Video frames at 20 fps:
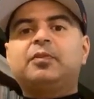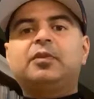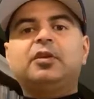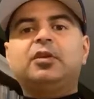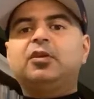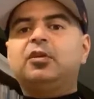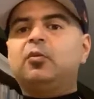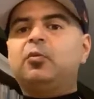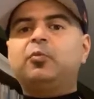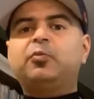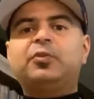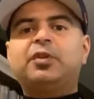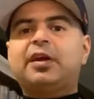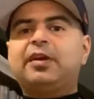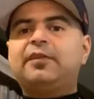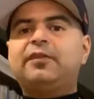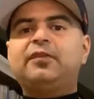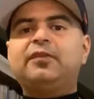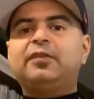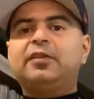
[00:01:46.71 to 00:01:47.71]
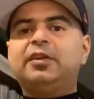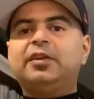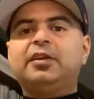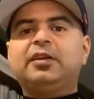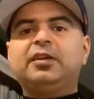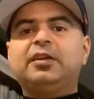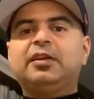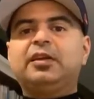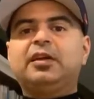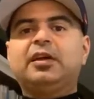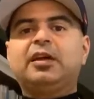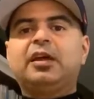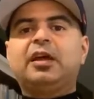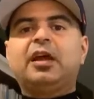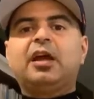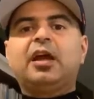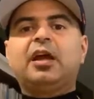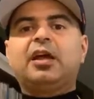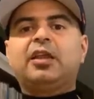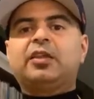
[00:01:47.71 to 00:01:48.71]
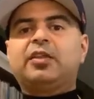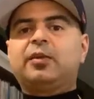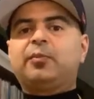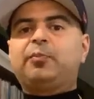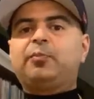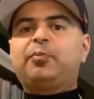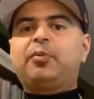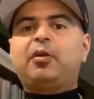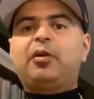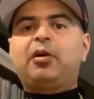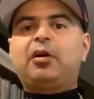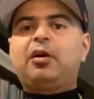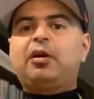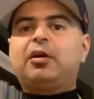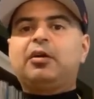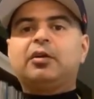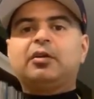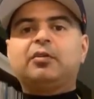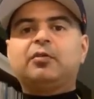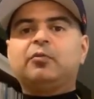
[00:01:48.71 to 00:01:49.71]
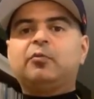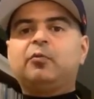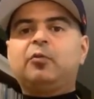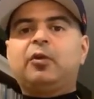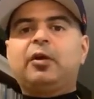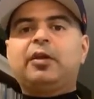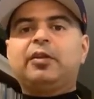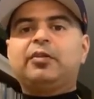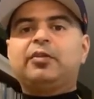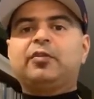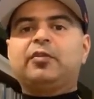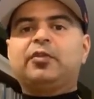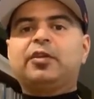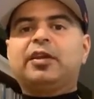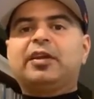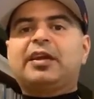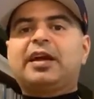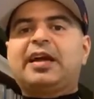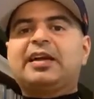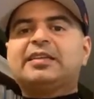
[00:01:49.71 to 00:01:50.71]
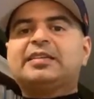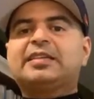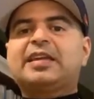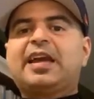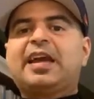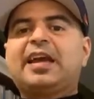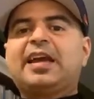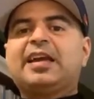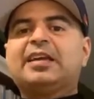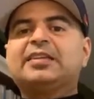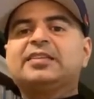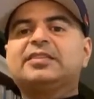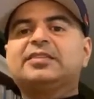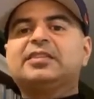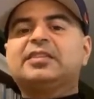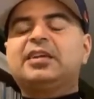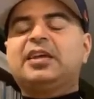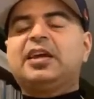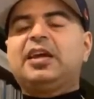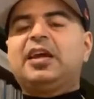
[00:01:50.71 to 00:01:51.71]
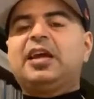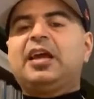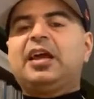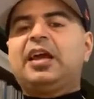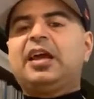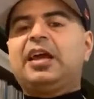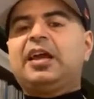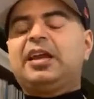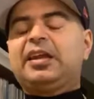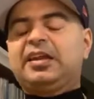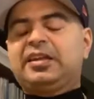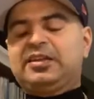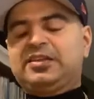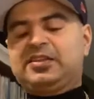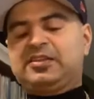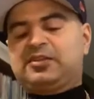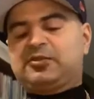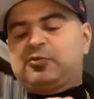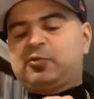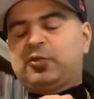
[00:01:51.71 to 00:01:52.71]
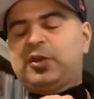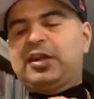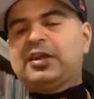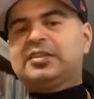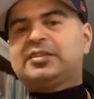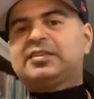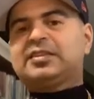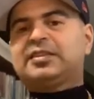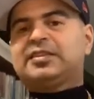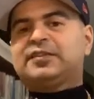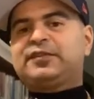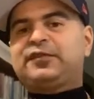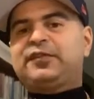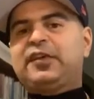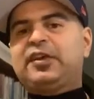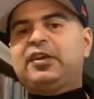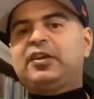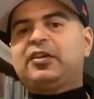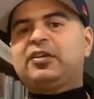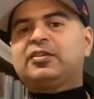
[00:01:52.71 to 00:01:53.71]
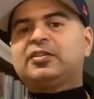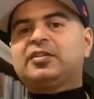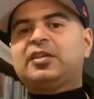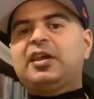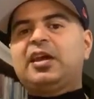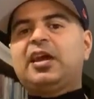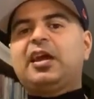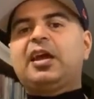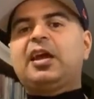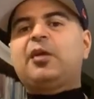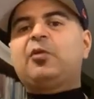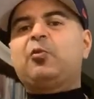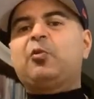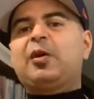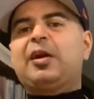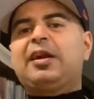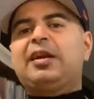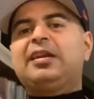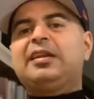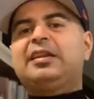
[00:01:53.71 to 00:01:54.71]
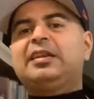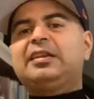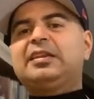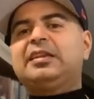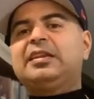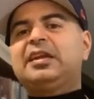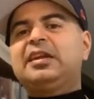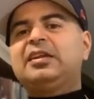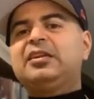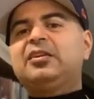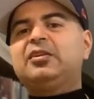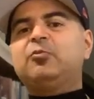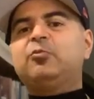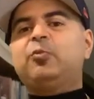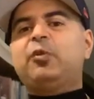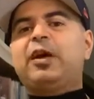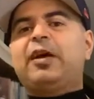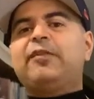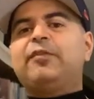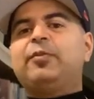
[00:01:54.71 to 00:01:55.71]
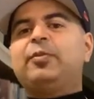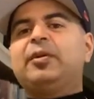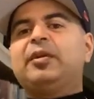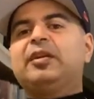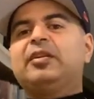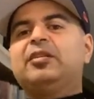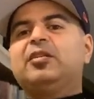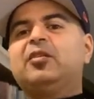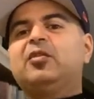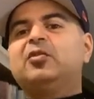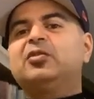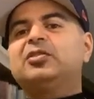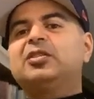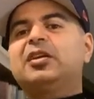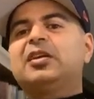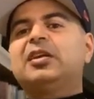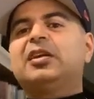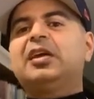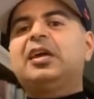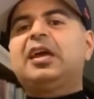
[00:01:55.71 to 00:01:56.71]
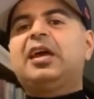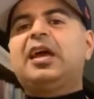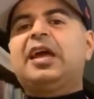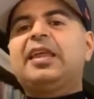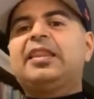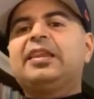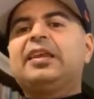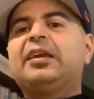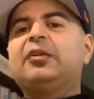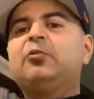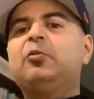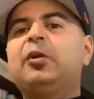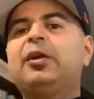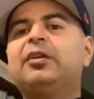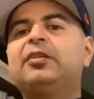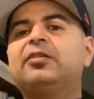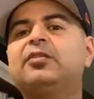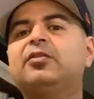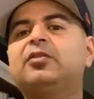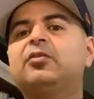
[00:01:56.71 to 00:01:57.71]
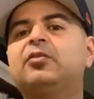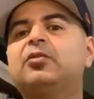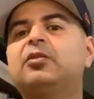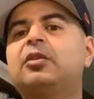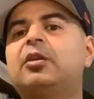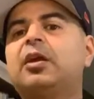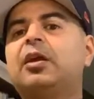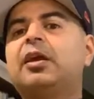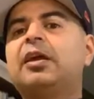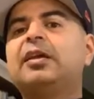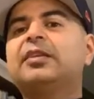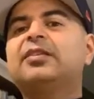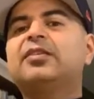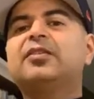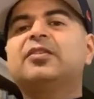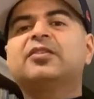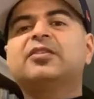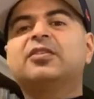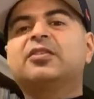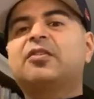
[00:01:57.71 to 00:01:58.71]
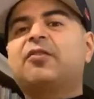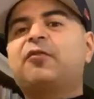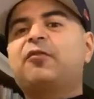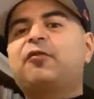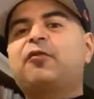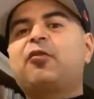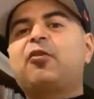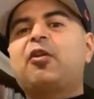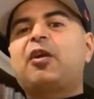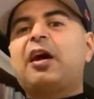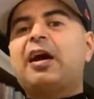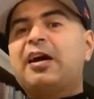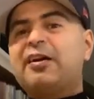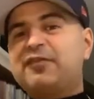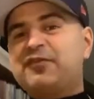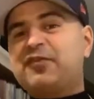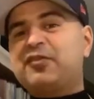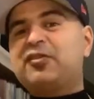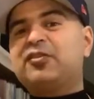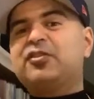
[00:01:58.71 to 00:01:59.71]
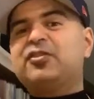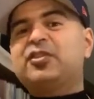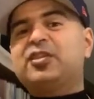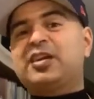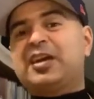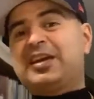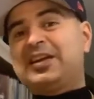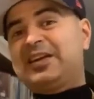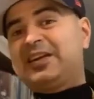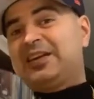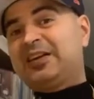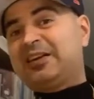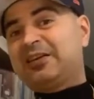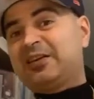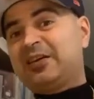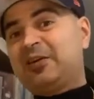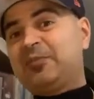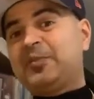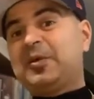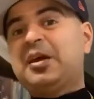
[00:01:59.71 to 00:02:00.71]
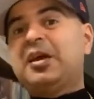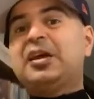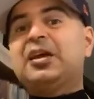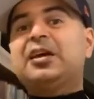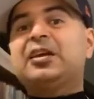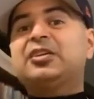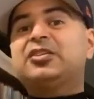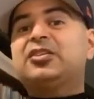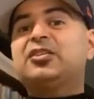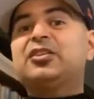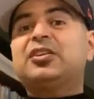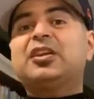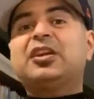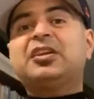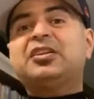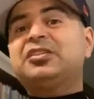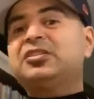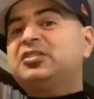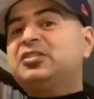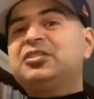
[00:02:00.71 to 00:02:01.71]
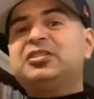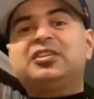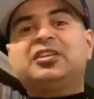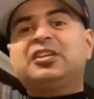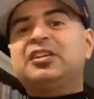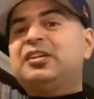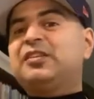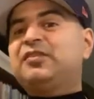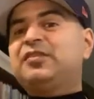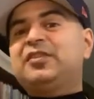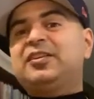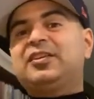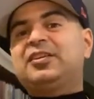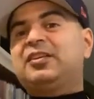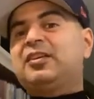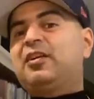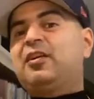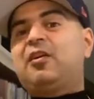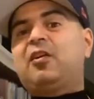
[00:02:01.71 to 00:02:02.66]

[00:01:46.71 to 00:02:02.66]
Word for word: you know definitely the ball um, went through the guy's hands and it grazed his fingers and why didn't everybody knows it and they went it took forever to get an income. And should they shouldn't even